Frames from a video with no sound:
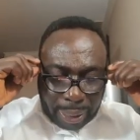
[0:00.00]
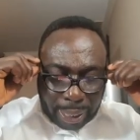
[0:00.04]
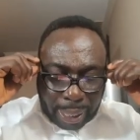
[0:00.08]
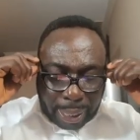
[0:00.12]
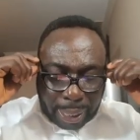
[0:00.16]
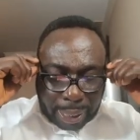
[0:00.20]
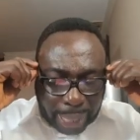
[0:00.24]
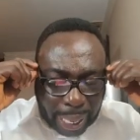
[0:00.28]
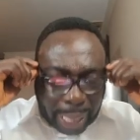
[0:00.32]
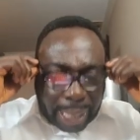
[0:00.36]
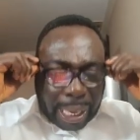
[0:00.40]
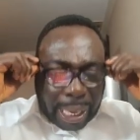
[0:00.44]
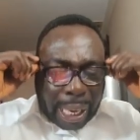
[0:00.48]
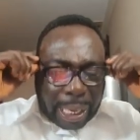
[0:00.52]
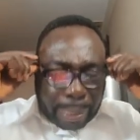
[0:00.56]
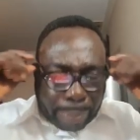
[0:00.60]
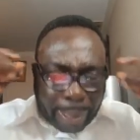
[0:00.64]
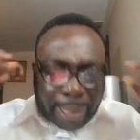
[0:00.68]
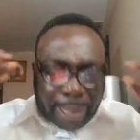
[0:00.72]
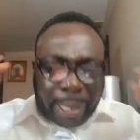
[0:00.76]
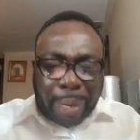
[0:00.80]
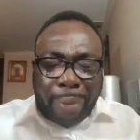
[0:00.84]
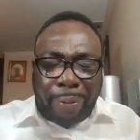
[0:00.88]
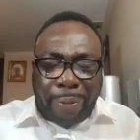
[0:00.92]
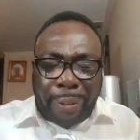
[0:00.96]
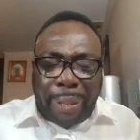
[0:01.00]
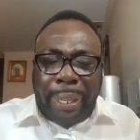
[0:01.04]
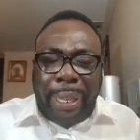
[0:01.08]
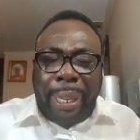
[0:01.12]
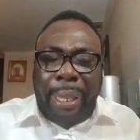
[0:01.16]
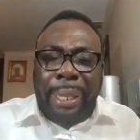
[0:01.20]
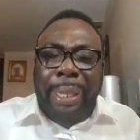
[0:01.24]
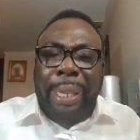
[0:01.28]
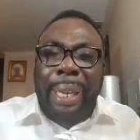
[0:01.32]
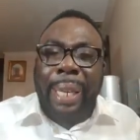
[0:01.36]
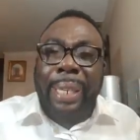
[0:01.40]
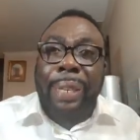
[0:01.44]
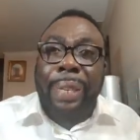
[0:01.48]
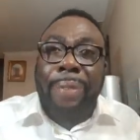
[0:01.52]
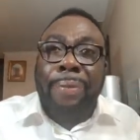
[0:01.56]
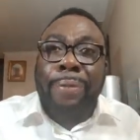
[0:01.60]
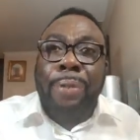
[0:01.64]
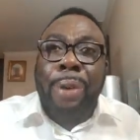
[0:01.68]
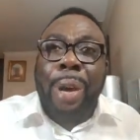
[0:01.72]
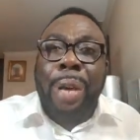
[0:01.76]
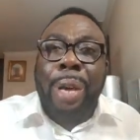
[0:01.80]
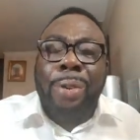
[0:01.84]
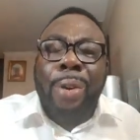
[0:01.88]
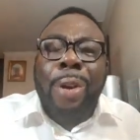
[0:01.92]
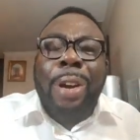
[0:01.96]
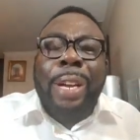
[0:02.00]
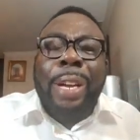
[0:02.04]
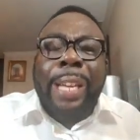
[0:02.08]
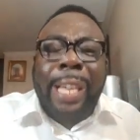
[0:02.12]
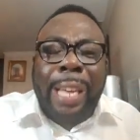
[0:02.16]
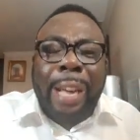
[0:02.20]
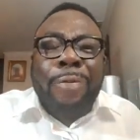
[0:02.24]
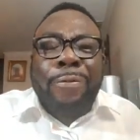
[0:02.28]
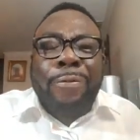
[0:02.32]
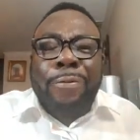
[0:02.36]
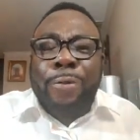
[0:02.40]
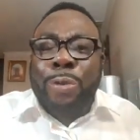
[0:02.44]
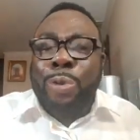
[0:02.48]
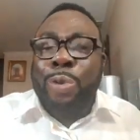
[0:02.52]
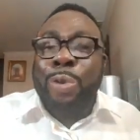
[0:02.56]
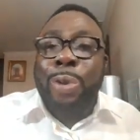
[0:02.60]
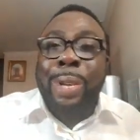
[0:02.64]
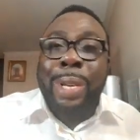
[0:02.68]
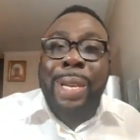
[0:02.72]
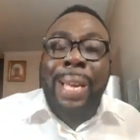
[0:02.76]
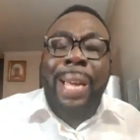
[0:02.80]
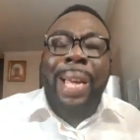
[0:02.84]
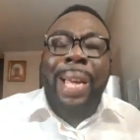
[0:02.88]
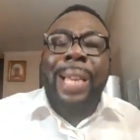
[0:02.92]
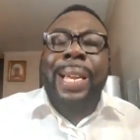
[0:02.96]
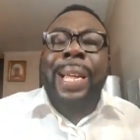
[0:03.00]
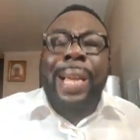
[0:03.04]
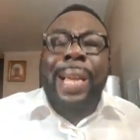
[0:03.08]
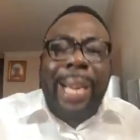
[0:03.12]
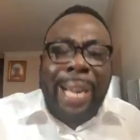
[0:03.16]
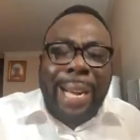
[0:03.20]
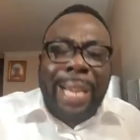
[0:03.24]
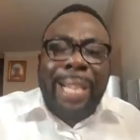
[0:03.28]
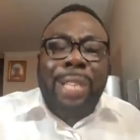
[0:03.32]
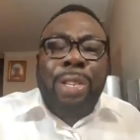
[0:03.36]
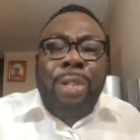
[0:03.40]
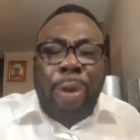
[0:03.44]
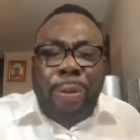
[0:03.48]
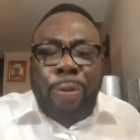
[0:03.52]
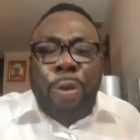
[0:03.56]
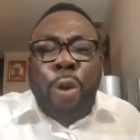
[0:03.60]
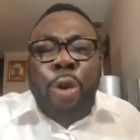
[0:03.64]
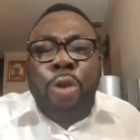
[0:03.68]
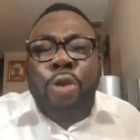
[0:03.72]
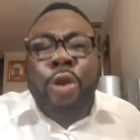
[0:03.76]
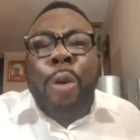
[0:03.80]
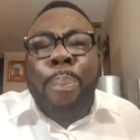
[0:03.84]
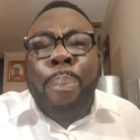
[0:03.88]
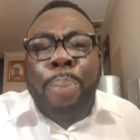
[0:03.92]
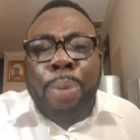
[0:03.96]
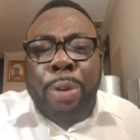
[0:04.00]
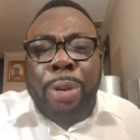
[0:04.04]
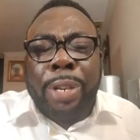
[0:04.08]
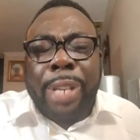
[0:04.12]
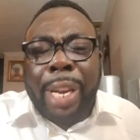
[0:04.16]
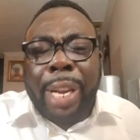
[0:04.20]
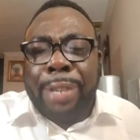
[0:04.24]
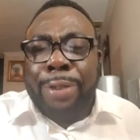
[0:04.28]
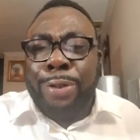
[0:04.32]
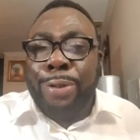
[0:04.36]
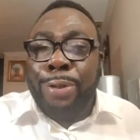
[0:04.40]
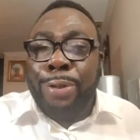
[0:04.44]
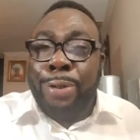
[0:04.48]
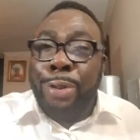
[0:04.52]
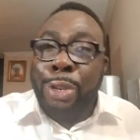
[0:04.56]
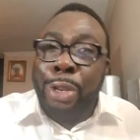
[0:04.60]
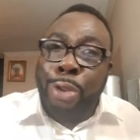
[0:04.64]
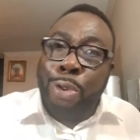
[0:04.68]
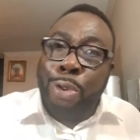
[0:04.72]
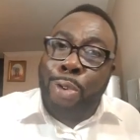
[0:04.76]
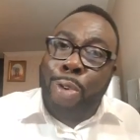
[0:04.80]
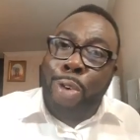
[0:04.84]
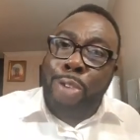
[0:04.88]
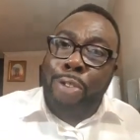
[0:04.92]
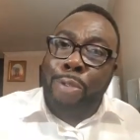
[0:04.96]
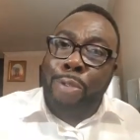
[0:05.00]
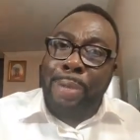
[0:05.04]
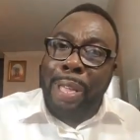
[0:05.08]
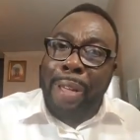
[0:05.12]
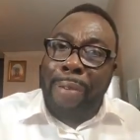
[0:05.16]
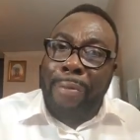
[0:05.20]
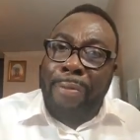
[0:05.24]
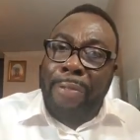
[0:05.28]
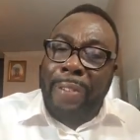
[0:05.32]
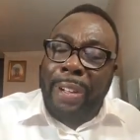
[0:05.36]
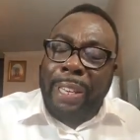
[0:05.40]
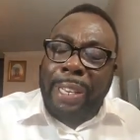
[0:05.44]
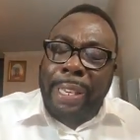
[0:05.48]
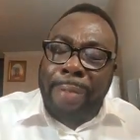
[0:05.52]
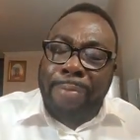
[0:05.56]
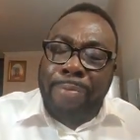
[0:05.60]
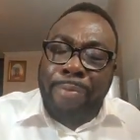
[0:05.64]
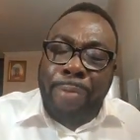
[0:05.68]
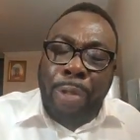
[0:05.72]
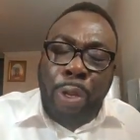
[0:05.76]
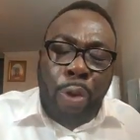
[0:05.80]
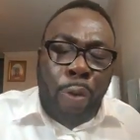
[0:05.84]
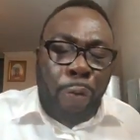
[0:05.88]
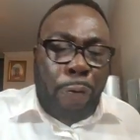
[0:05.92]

The sad aspect of it is that if you are not careful and the grace of God don't protect you, you're going to be a victim.